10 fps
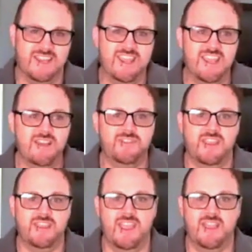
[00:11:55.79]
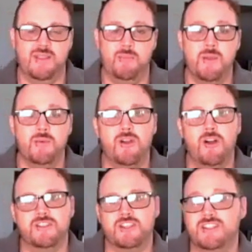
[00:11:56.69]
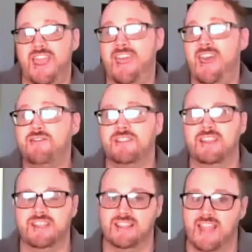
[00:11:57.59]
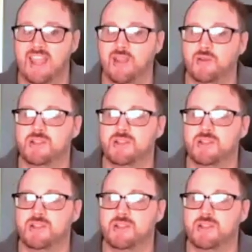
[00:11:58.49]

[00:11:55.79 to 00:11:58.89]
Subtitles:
gift that people called just heavenly language.